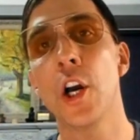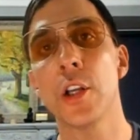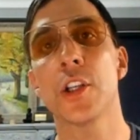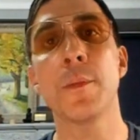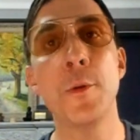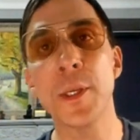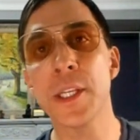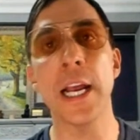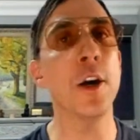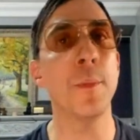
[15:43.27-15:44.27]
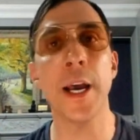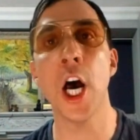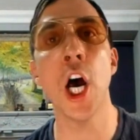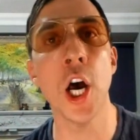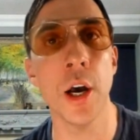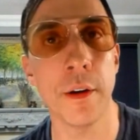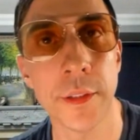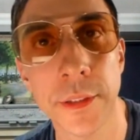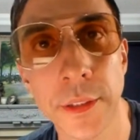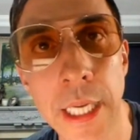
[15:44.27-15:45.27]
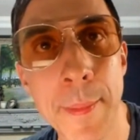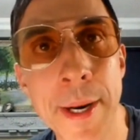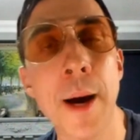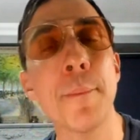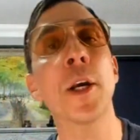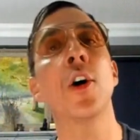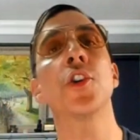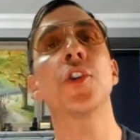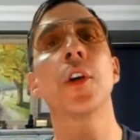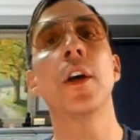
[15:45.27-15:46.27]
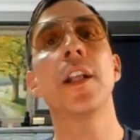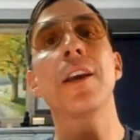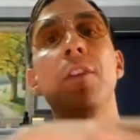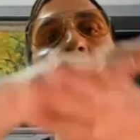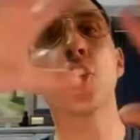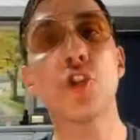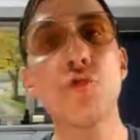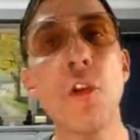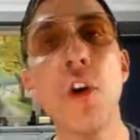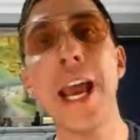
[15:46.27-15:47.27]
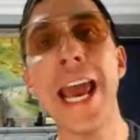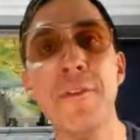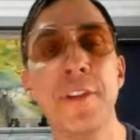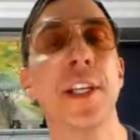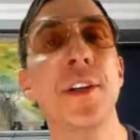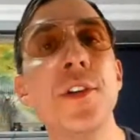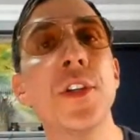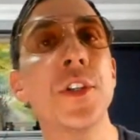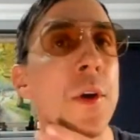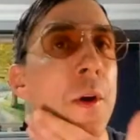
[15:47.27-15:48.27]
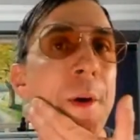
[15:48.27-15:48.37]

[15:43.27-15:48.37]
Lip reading: some Ubers get a little bit hurt coming up, because there is strong evidence